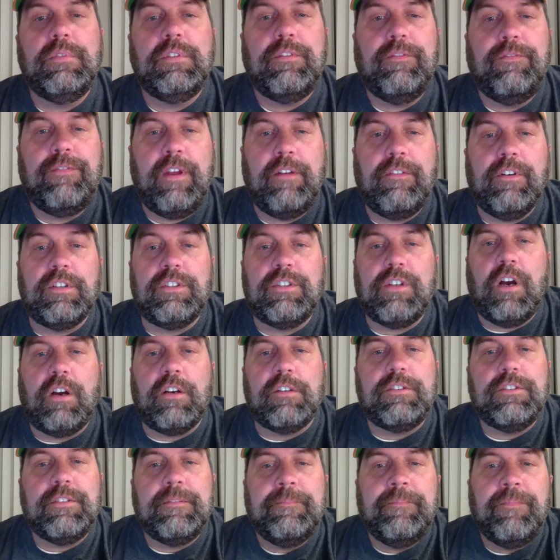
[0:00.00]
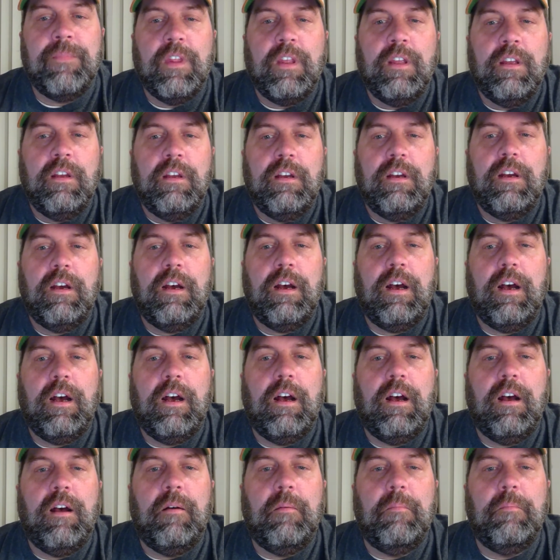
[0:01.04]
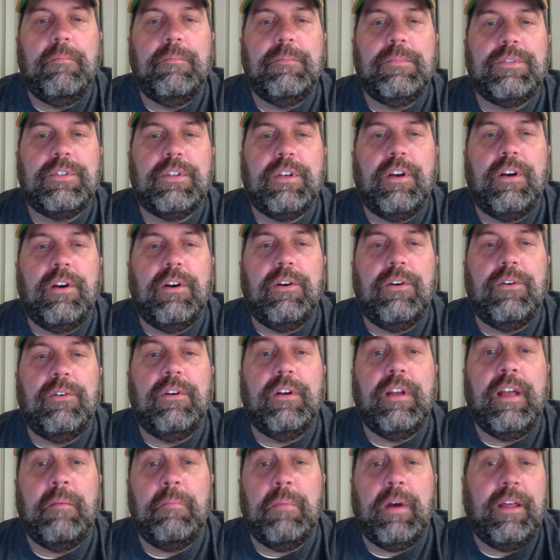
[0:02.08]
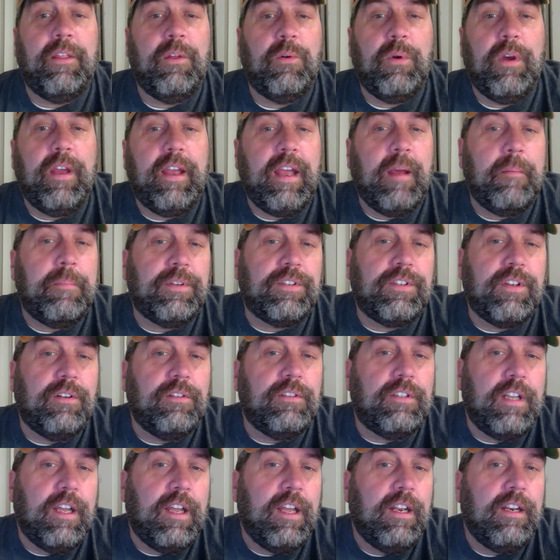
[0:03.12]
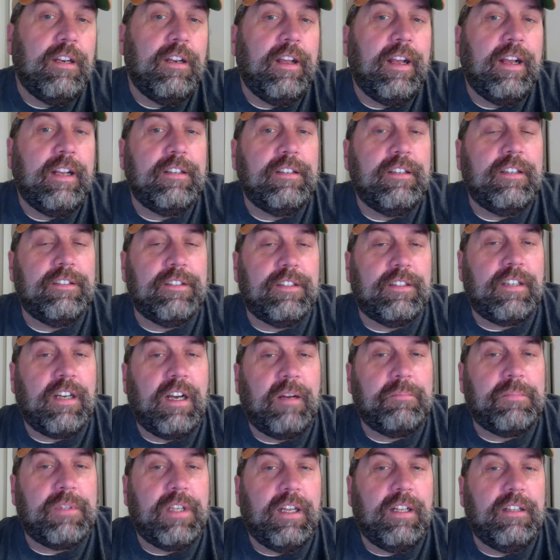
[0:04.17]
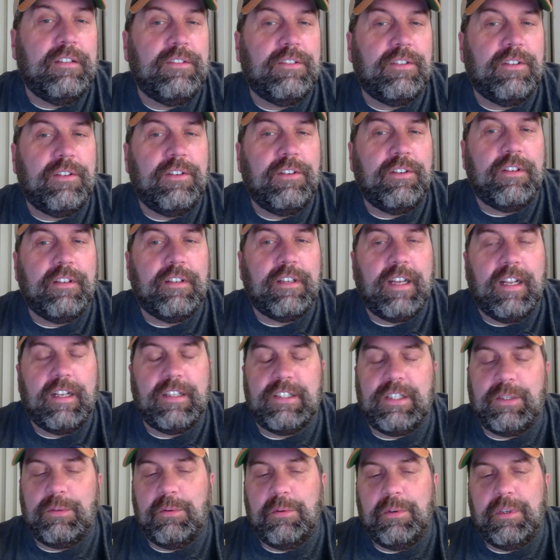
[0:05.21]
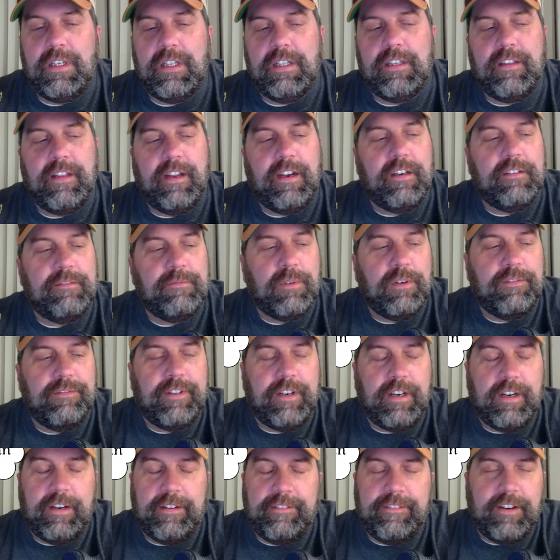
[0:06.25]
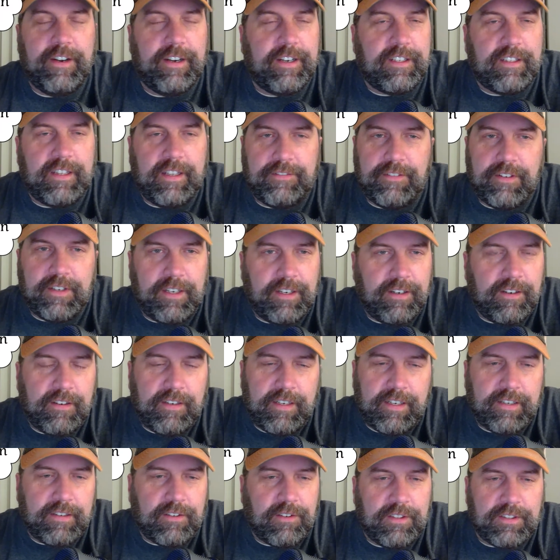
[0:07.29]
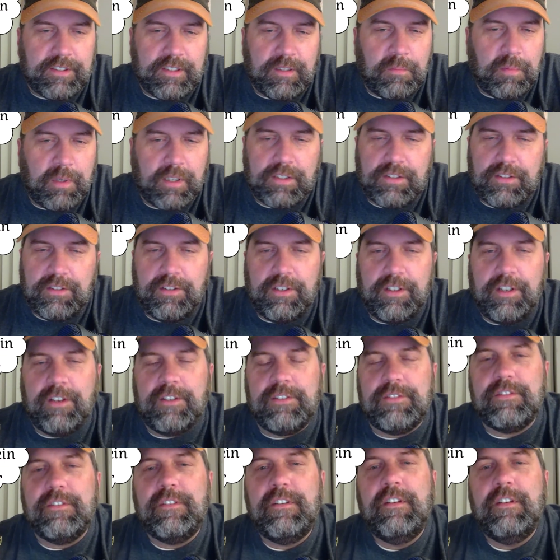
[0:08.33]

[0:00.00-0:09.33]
favorite songs. And by the way, episode 10 is a top 10, so you can kind of see what we did there. We're very, very clever here at Chris and Brick Studios.